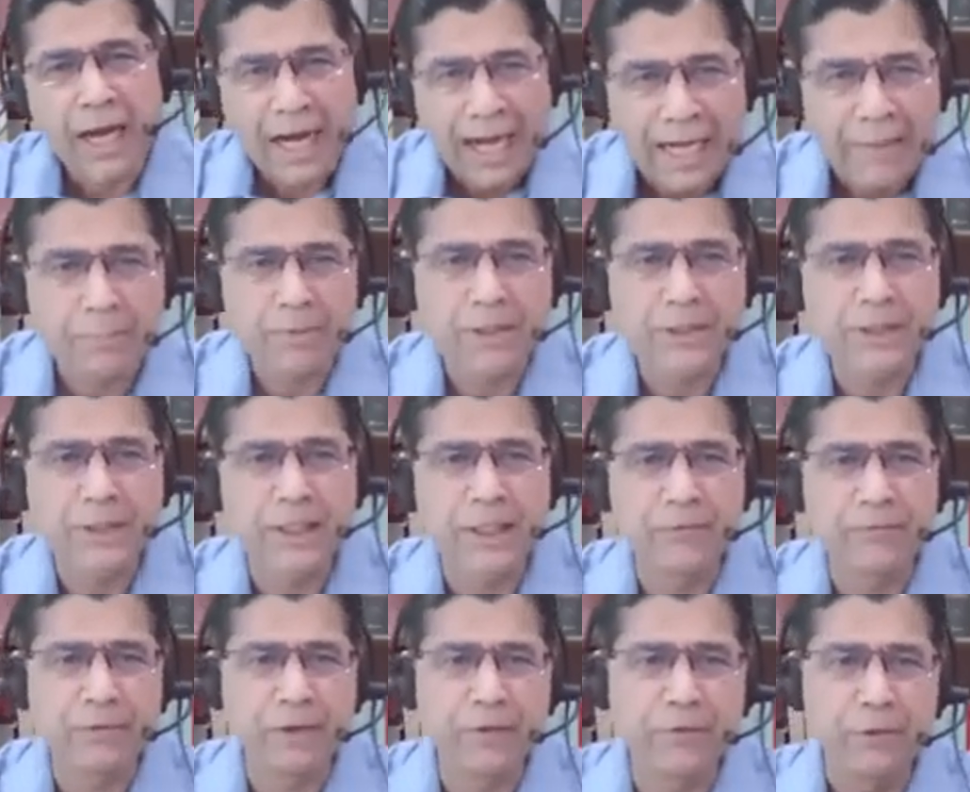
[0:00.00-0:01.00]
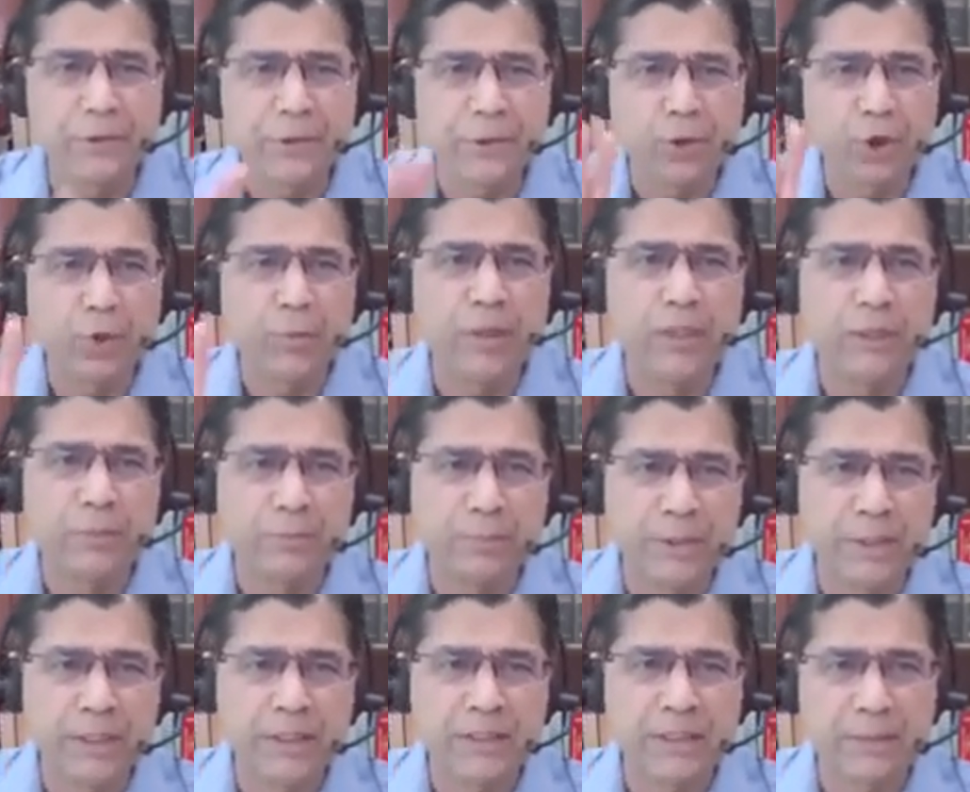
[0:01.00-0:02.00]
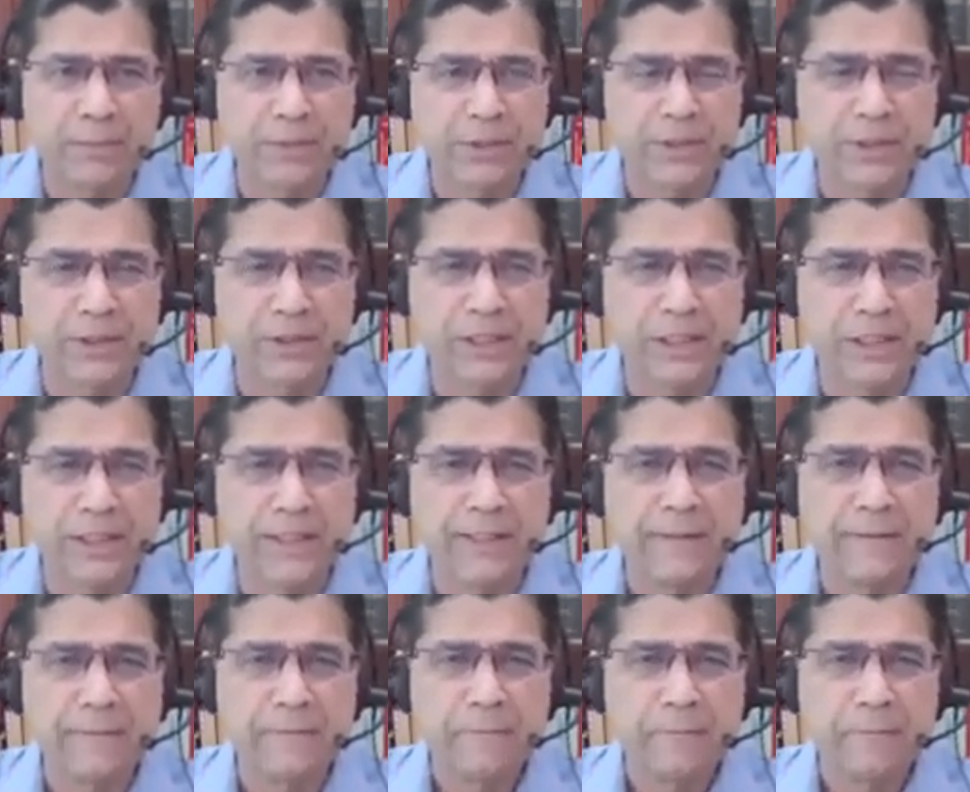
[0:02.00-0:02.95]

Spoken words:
I personally feel we should go by the Pith and Substance theory.